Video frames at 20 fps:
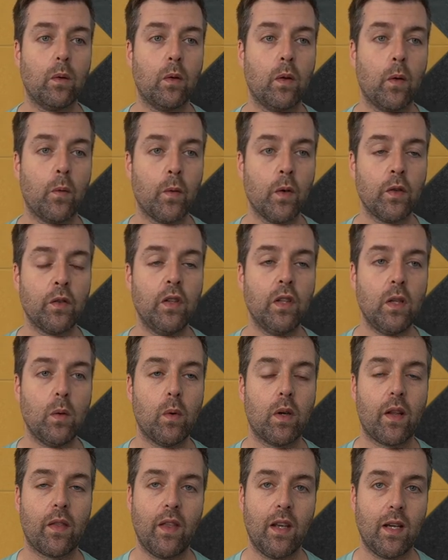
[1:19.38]
the first thing you
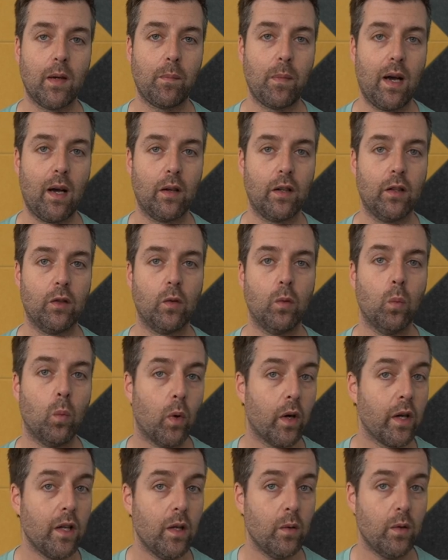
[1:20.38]
want to think about is,
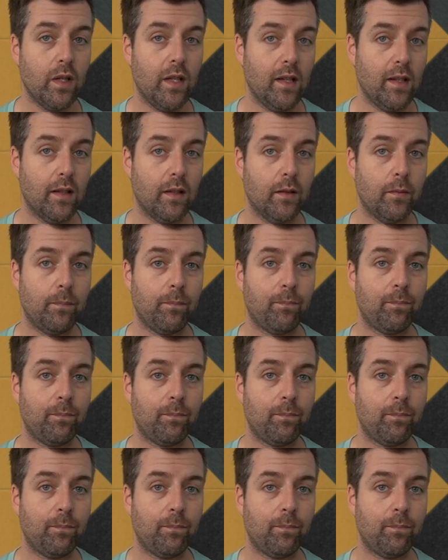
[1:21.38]
what do you need?